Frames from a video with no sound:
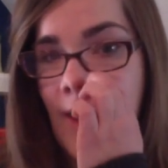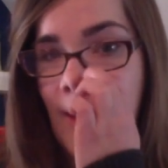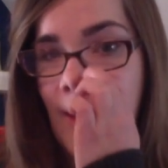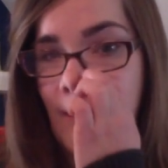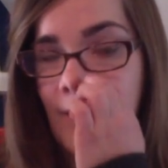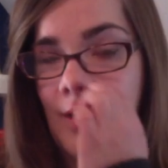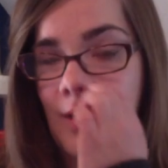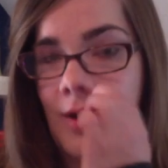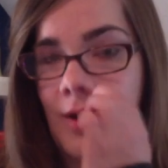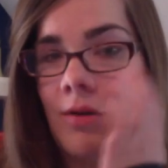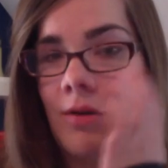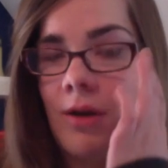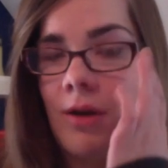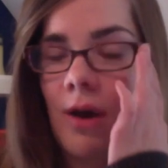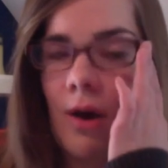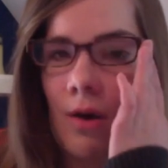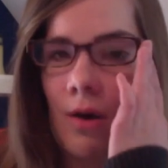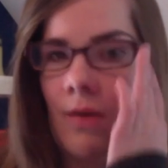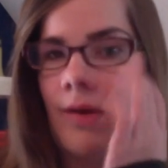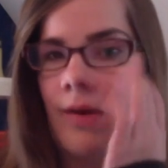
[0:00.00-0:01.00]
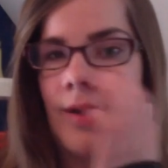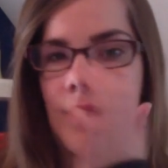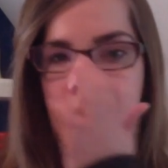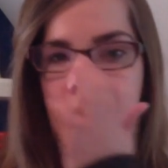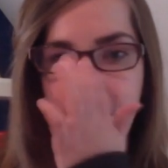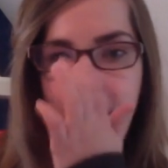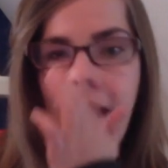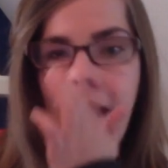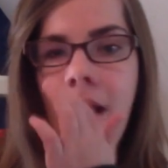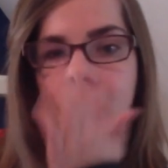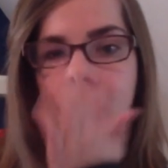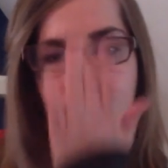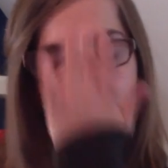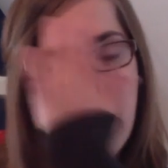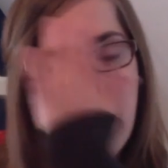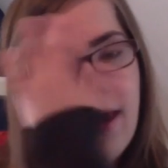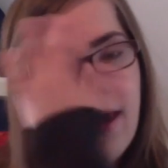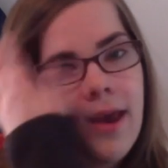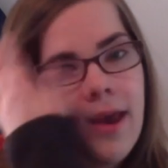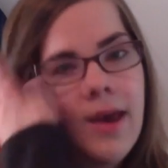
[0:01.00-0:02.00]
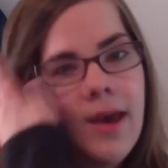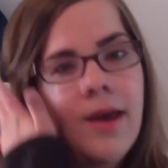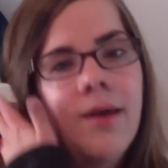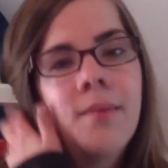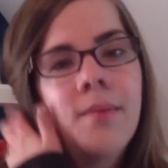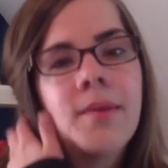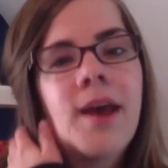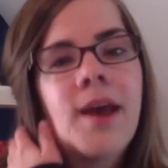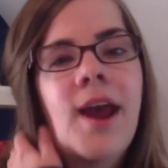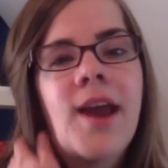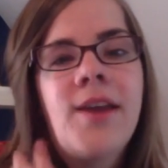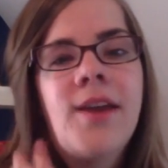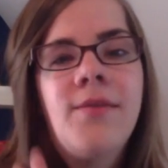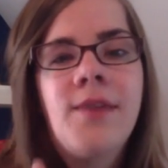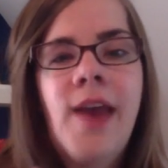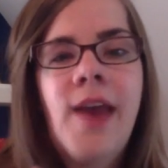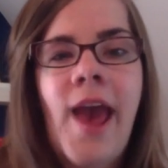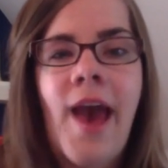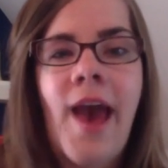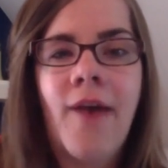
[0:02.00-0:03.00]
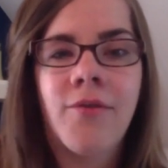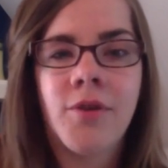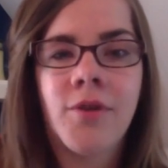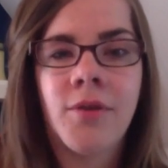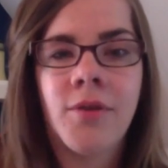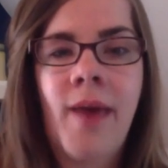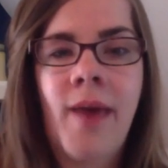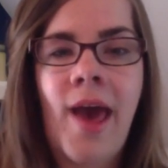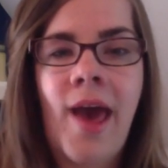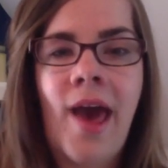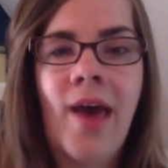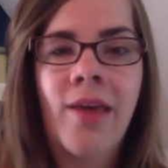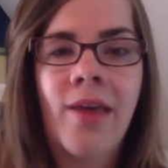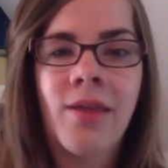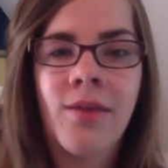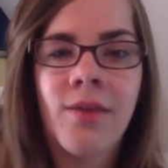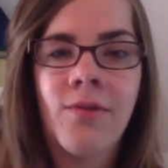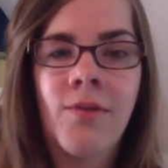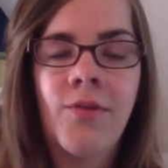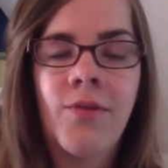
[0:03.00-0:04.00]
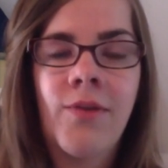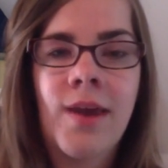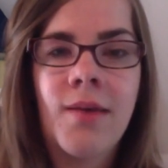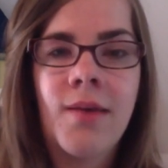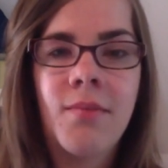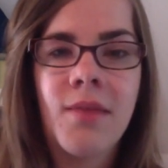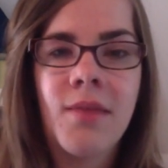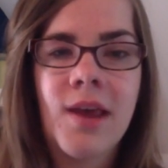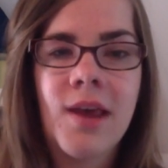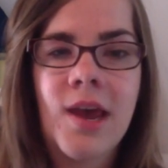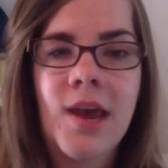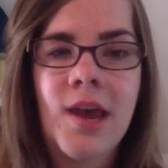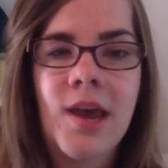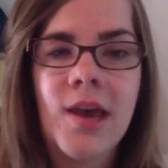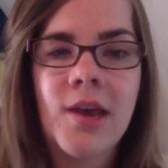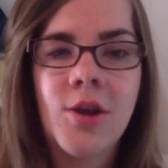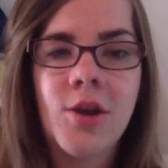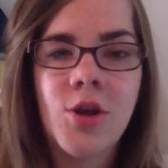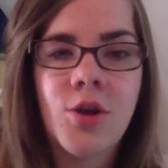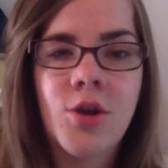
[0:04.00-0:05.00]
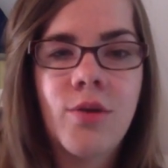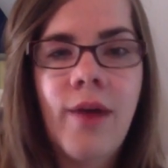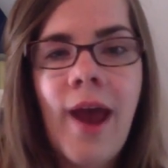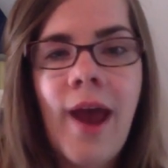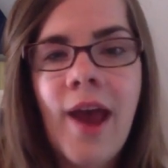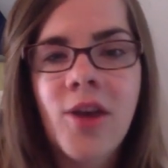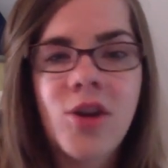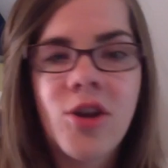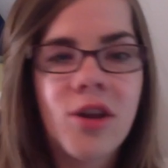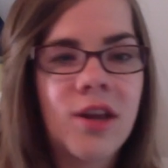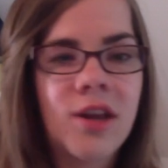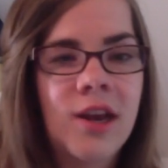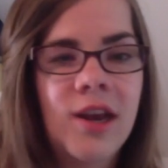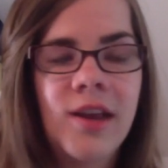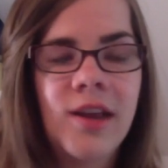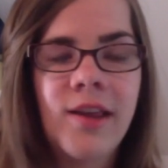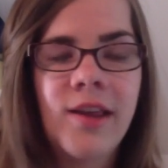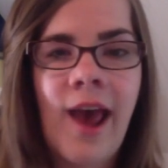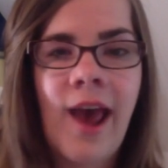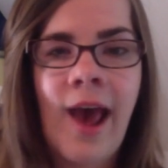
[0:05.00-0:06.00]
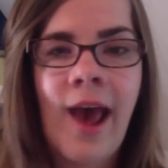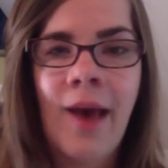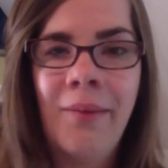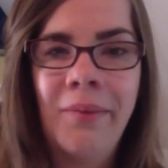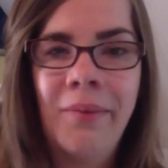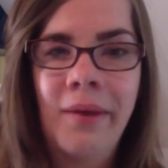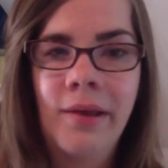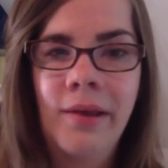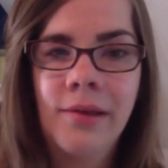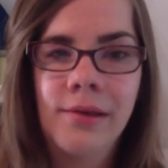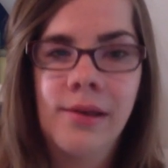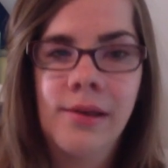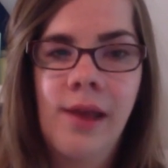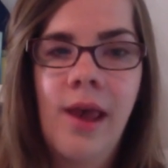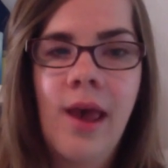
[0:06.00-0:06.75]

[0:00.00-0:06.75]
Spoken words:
If you don't know, it's about kind of an aftermath of a family tragedy that happens,